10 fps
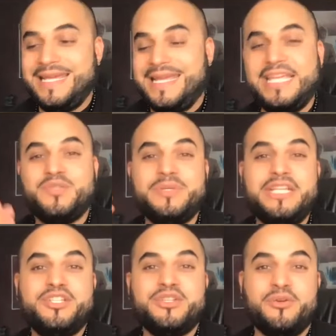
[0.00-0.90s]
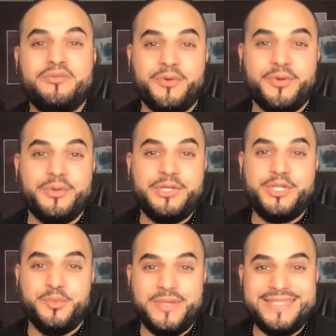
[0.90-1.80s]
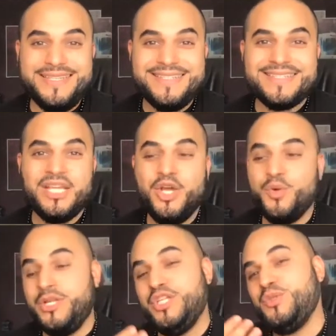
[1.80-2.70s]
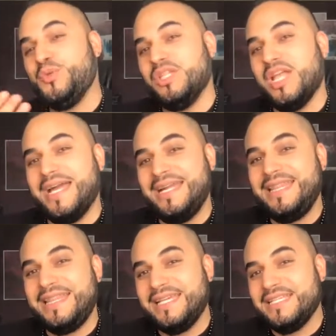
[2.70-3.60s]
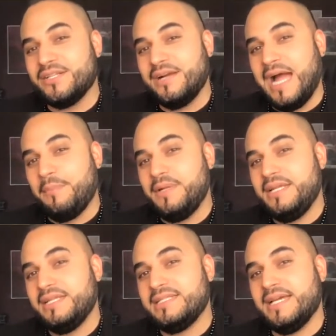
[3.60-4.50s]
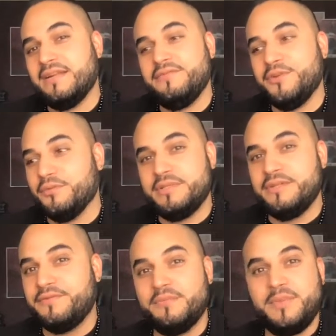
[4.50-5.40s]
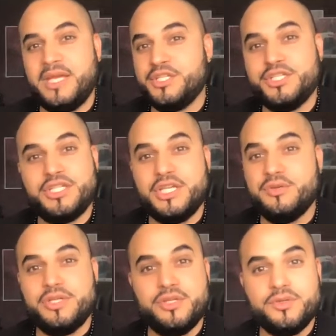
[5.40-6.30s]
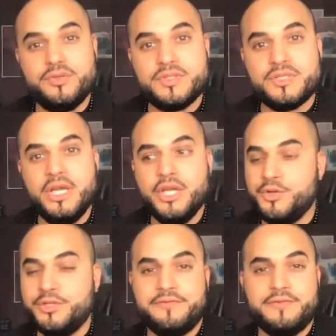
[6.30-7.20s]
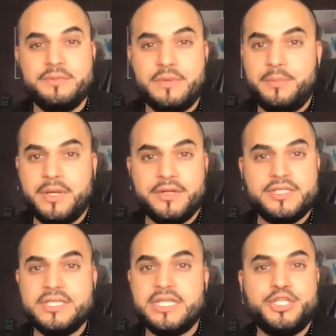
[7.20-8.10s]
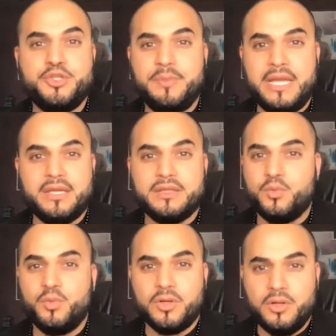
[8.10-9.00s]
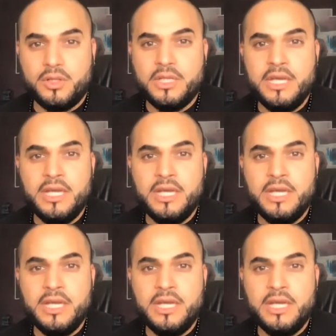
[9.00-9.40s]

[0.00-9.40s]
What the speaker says: case we need to go further into your business. We need to align things that are happening inside of your different pages that you use, your different appearances that you make in the world.